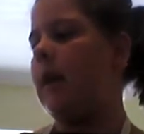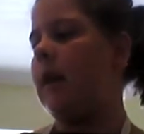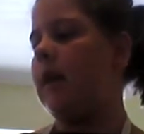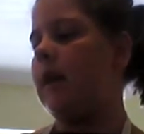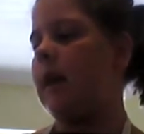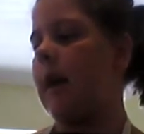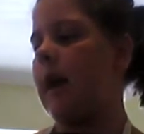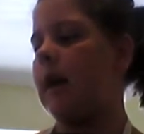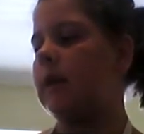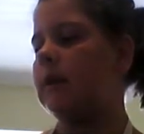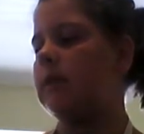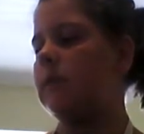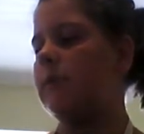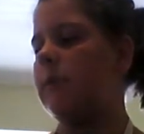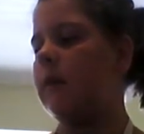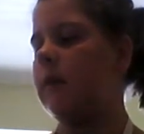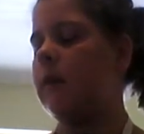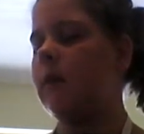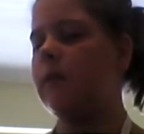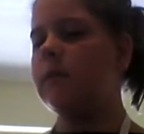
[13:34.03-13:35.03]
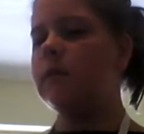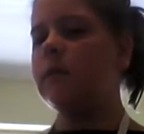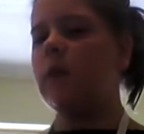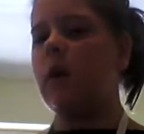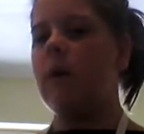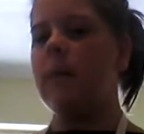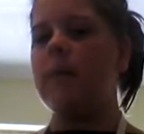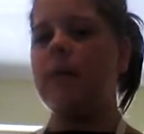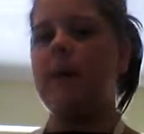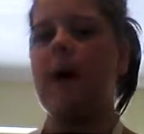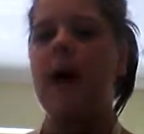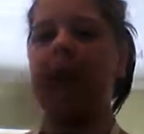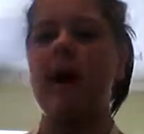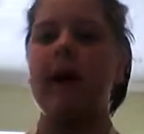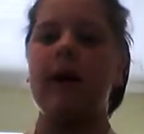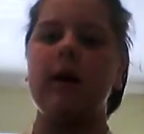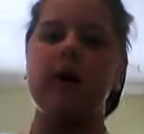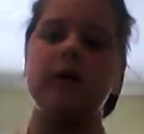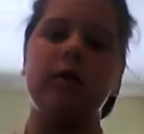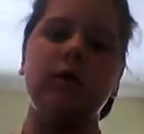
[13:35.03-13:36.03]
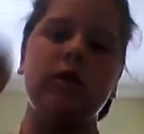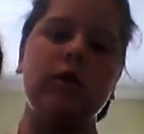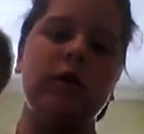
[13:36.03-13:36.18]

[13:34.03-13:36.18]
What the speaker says: Next, we are going to go back